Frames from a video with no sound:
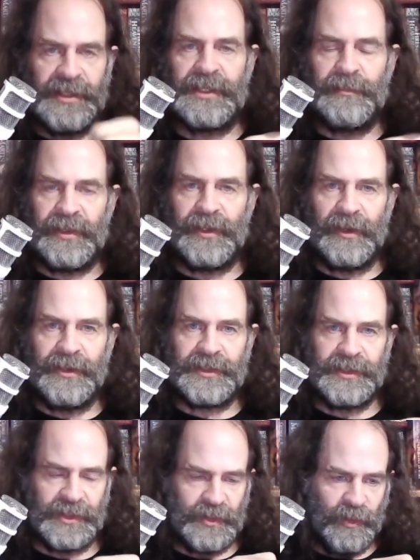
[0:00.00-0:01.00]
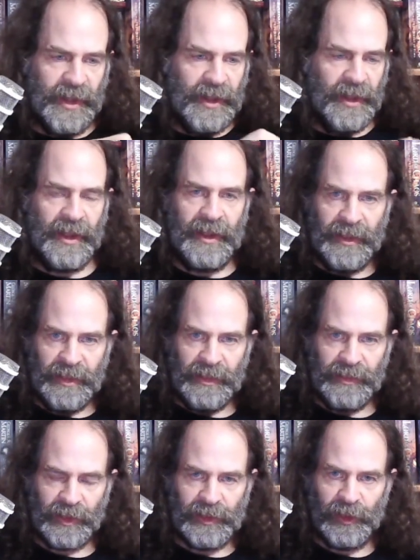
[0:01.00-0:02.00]
symbiosis where
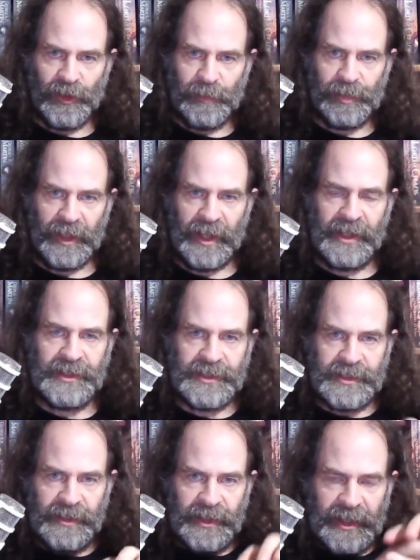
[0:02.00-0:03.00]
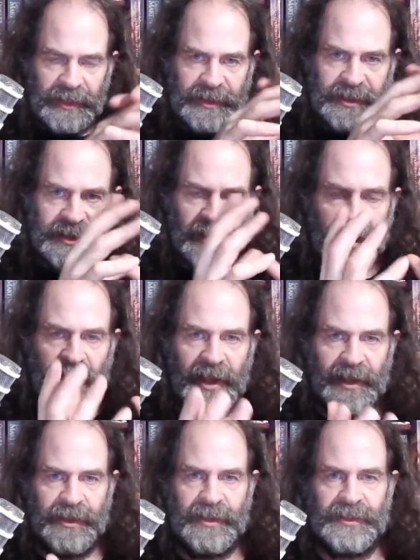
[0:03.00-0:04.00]
the chloroplast
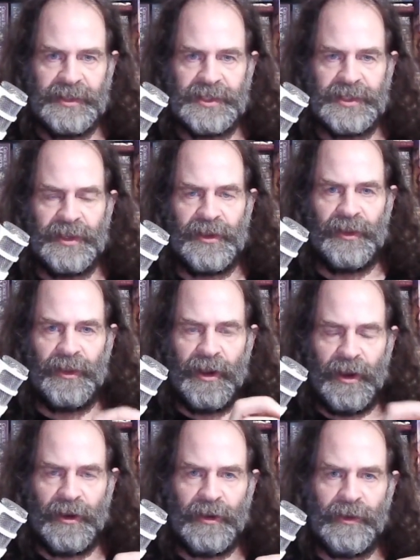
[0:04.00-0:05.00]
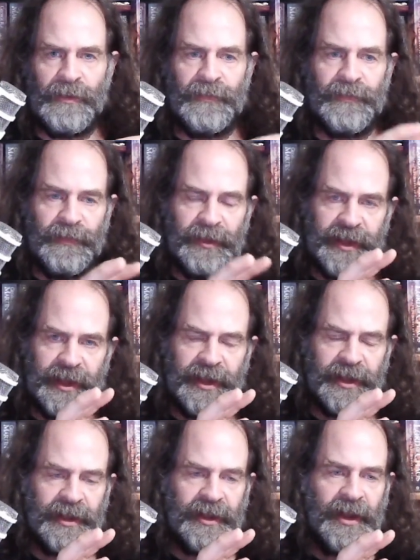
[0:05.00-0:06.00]
inside the cell of
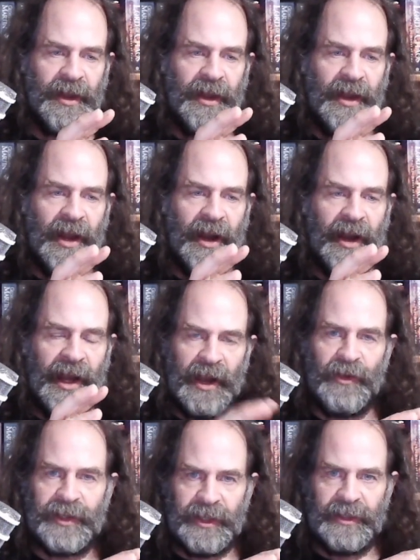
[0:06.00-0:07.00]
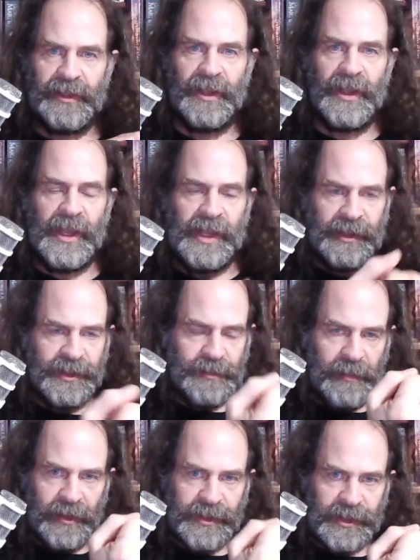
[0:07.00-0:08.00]
the algae is
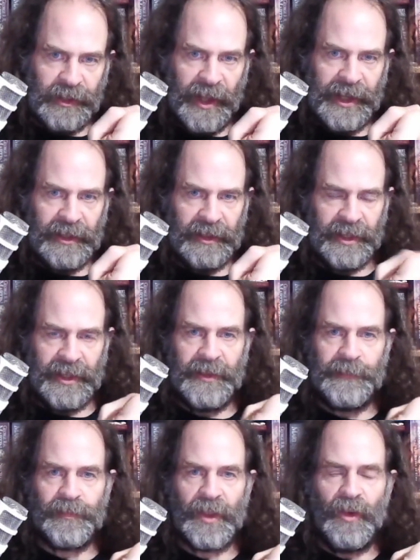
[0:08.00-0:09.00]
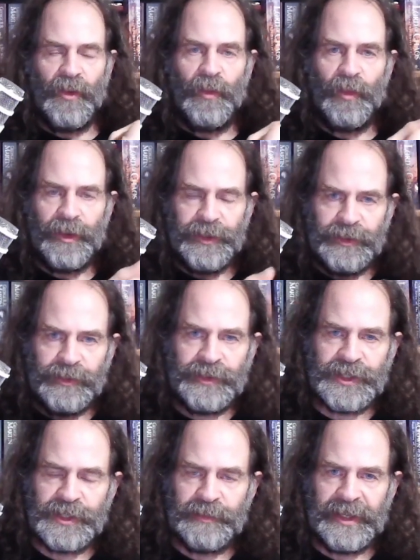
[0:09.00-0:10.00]
most likely what
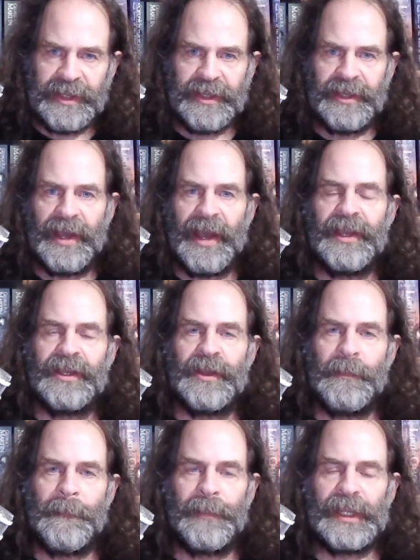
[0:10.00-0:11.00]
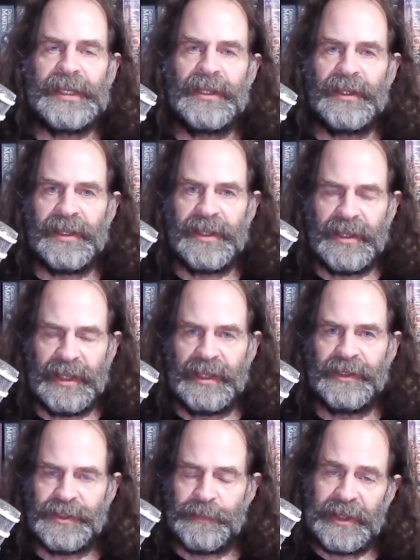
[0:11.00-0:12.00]
used to be a completely
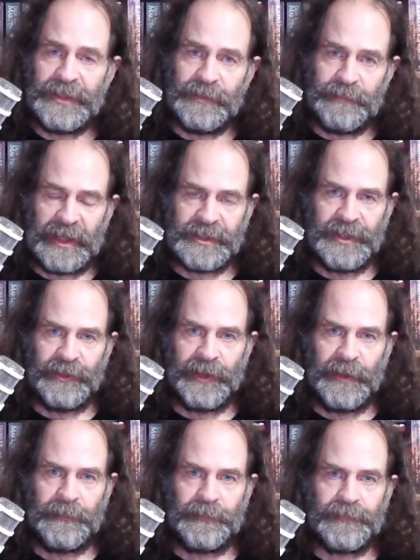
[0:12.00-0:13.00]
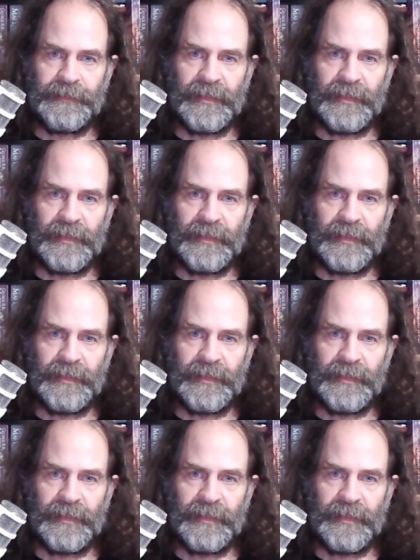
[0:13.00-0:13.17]
independent bacterium,